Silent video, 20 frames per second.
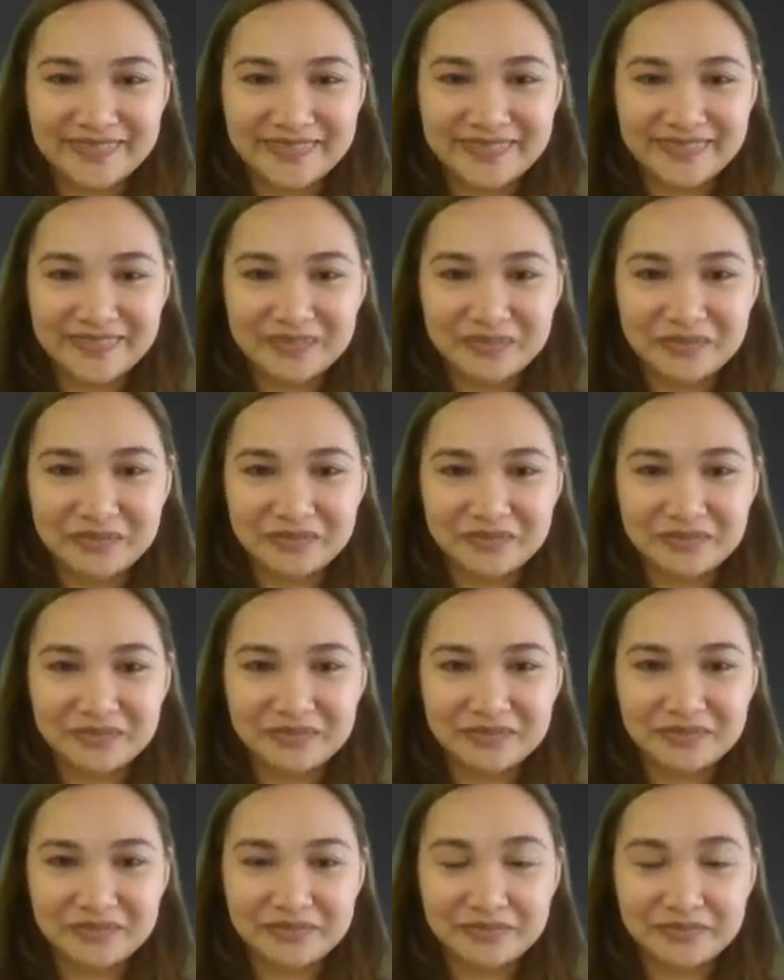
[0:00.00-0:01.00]

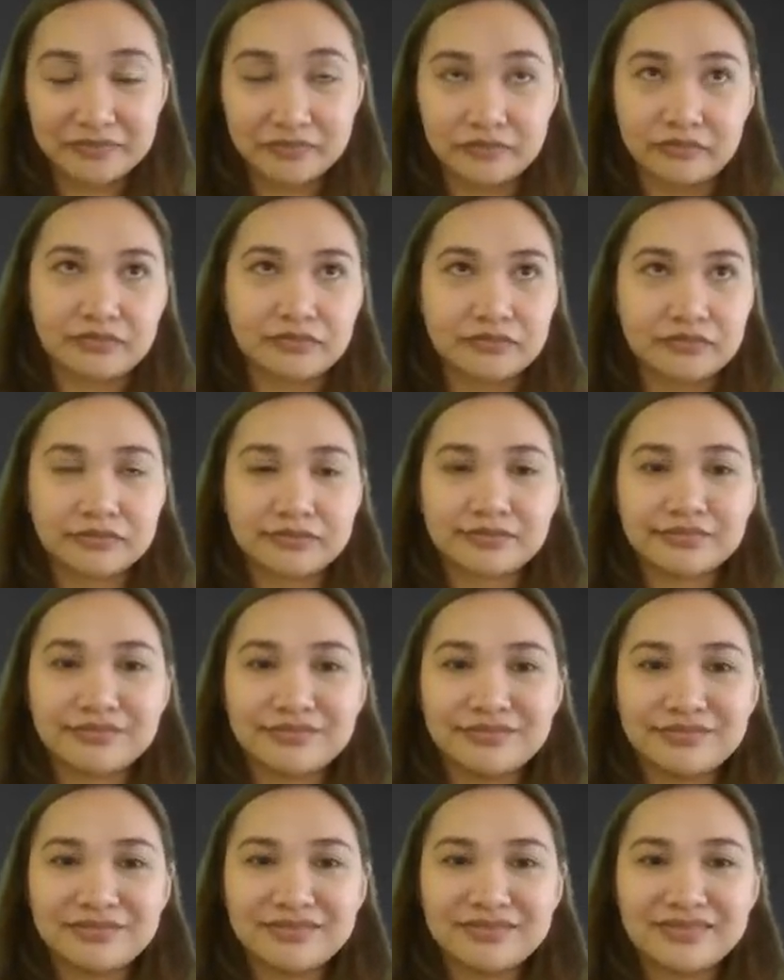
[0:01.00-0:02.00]

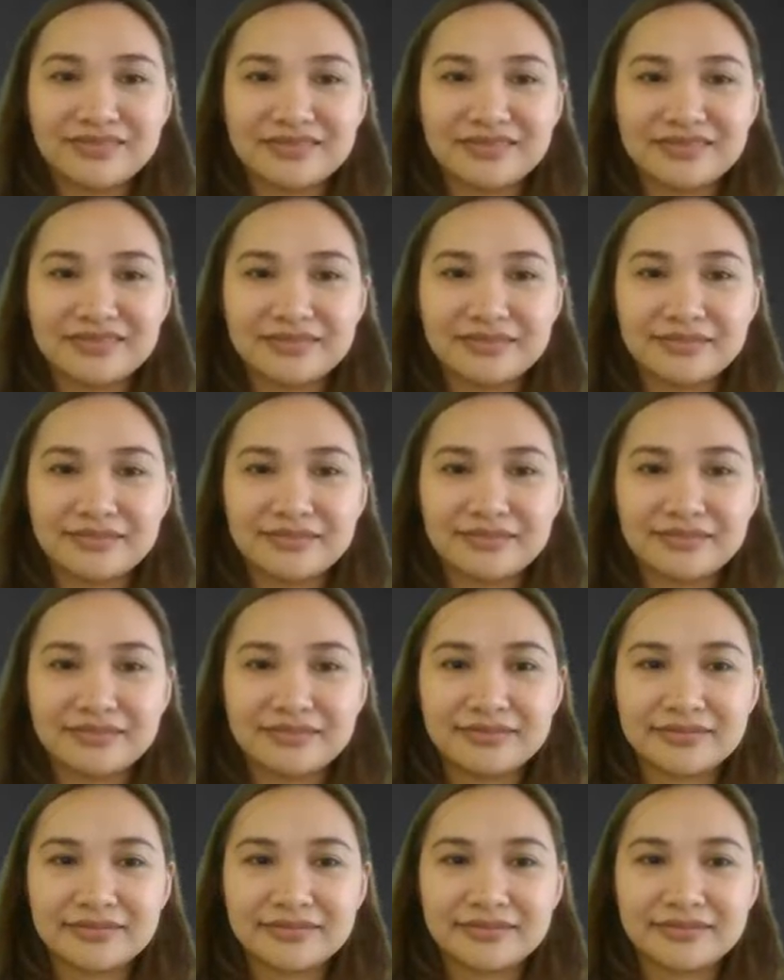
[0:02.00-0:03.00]

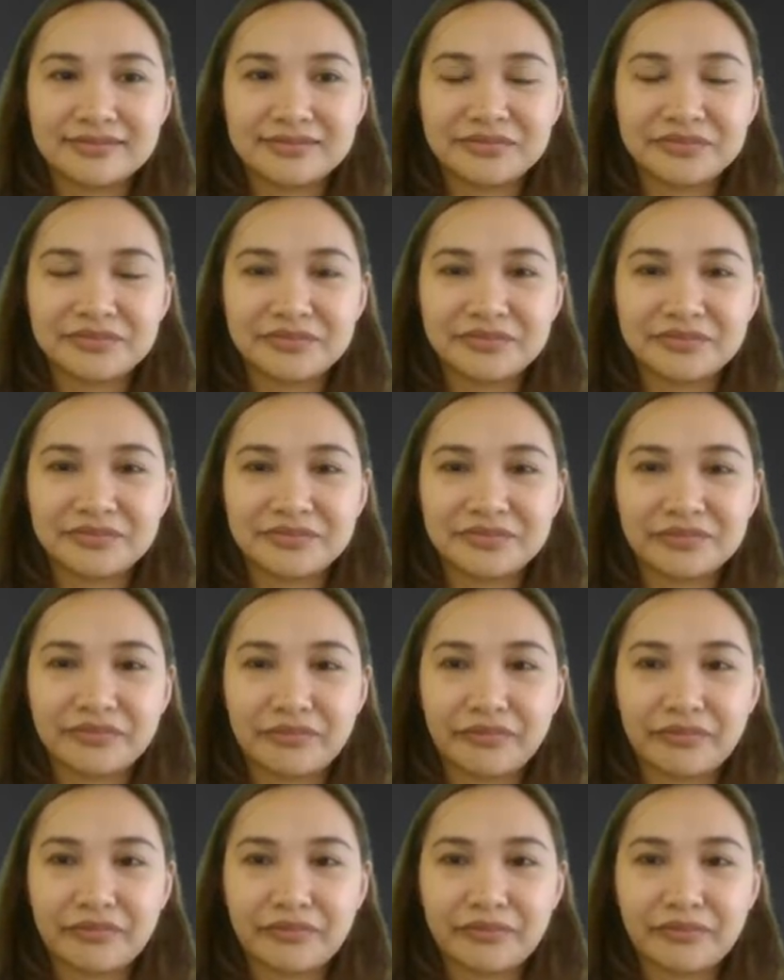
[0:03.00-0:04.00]

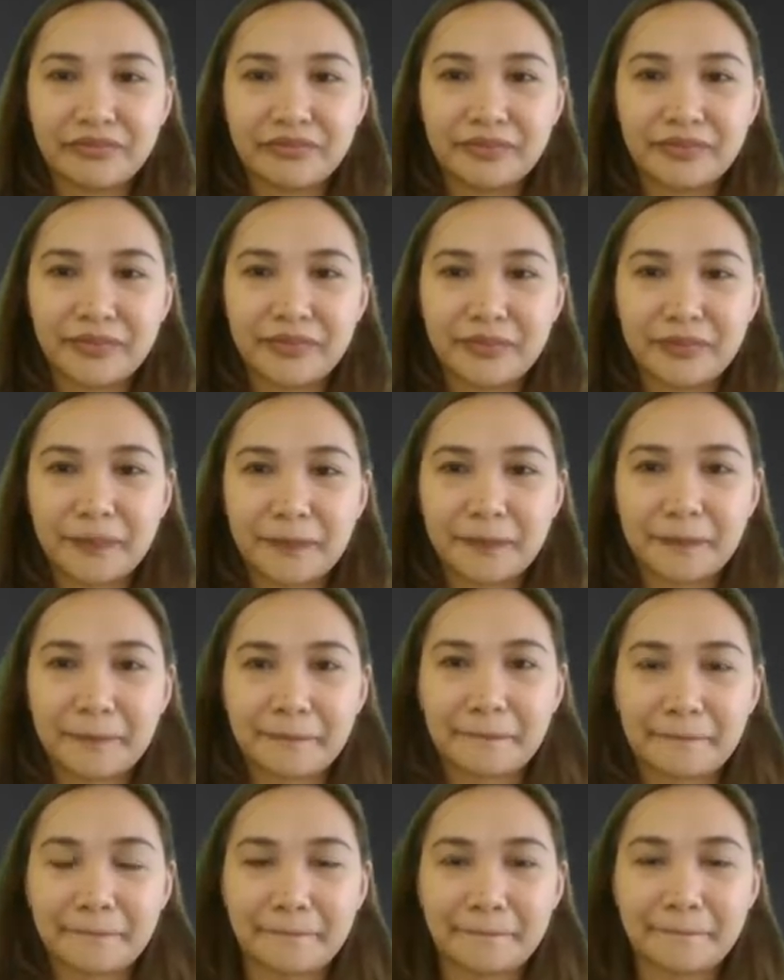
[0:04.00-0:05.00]

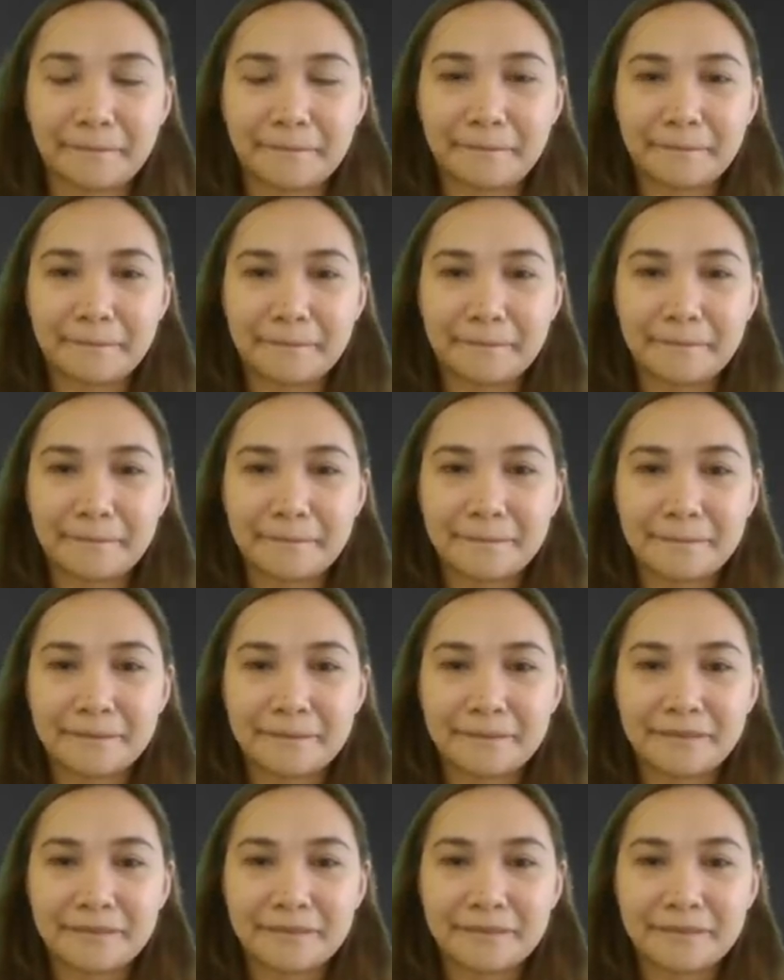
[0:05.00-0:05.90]
No one is speaking in this clip.